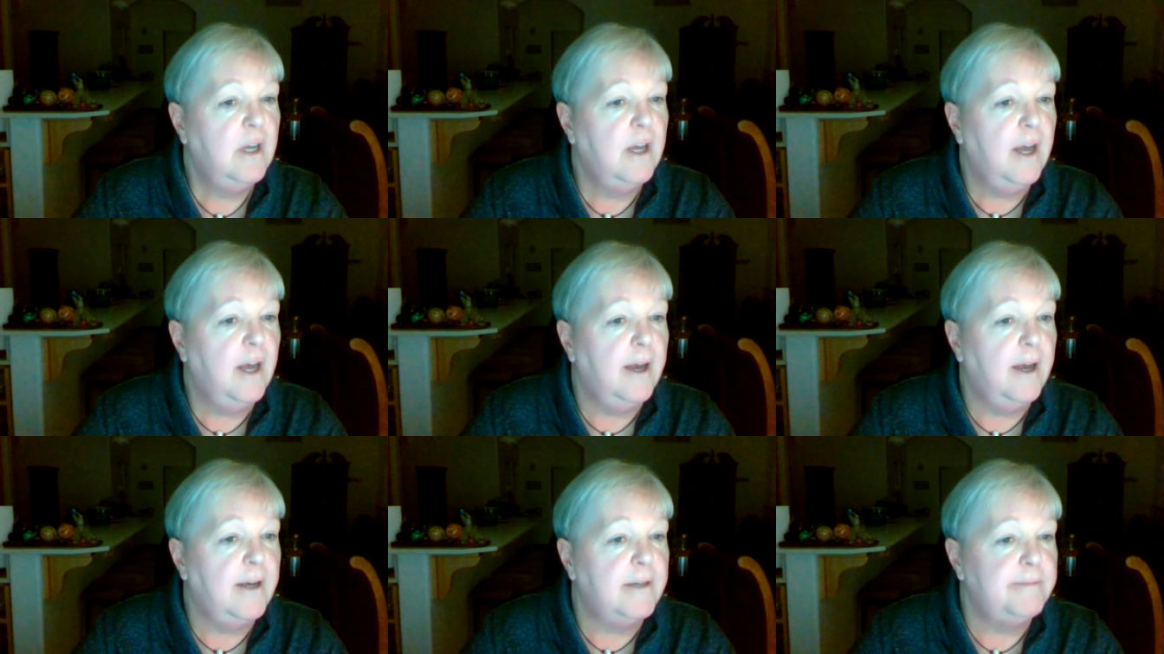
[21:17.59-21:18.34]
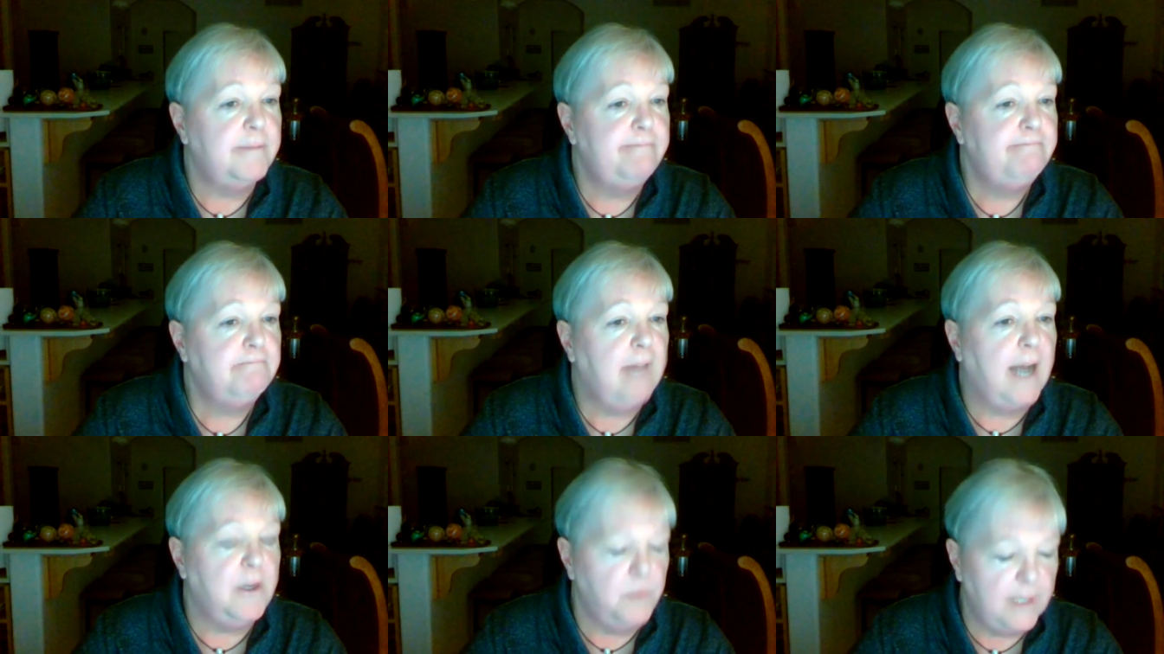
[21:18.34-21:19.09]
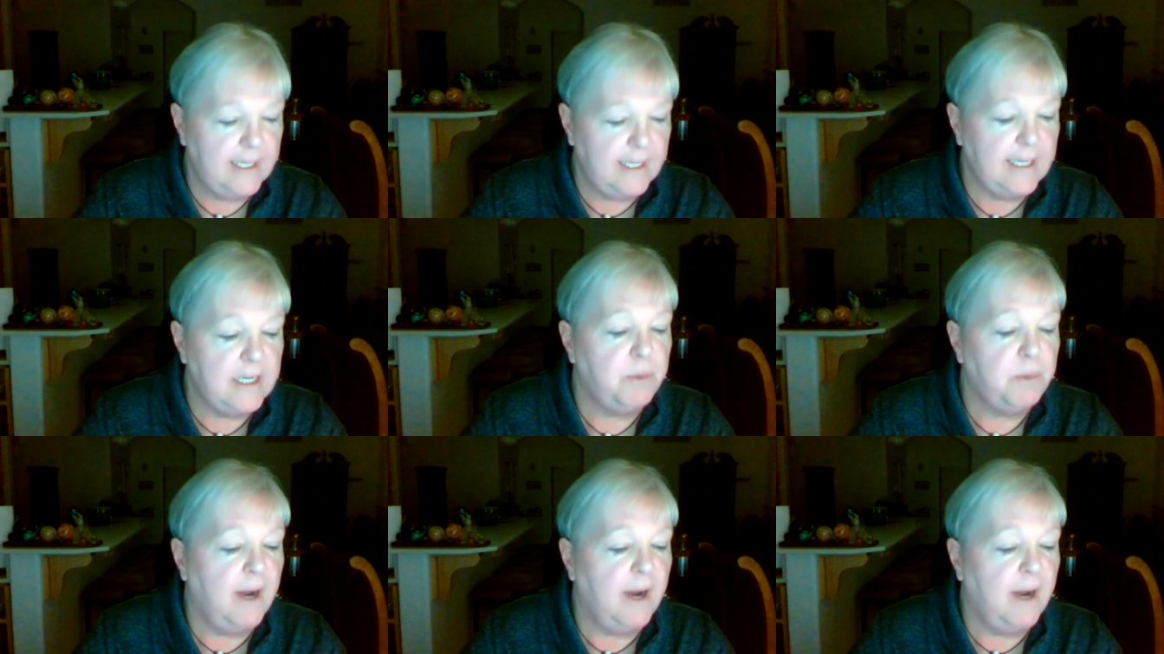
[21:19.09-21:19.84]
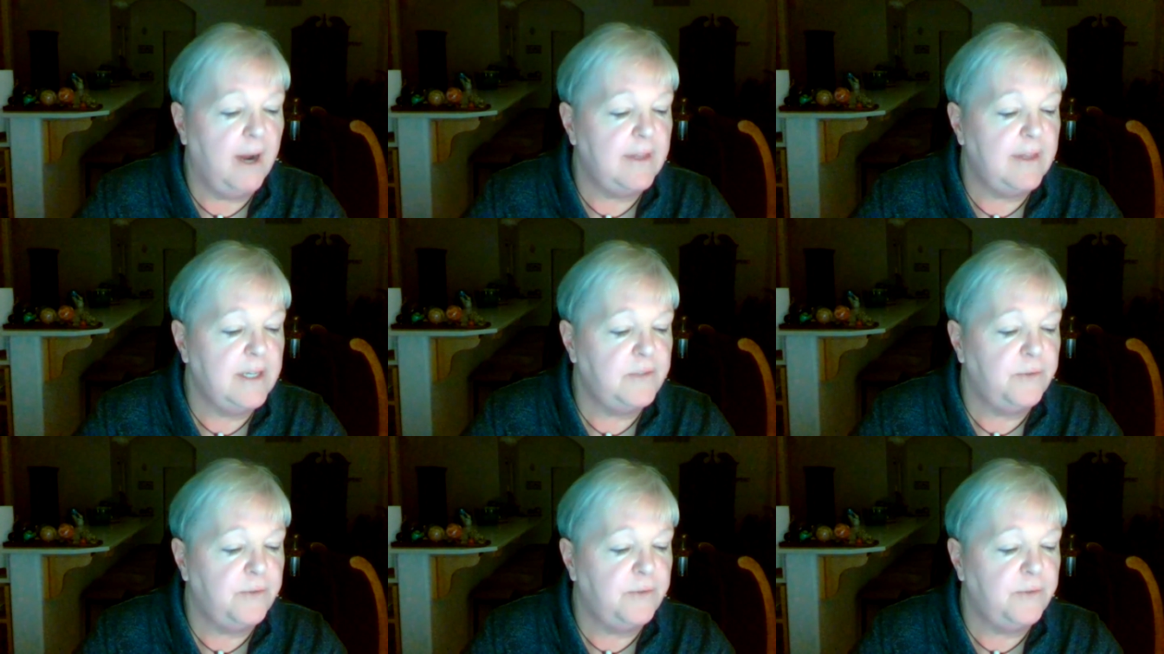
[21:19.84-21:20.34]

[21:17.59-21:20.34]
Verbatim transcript: Um, I don't want to get into private things for her,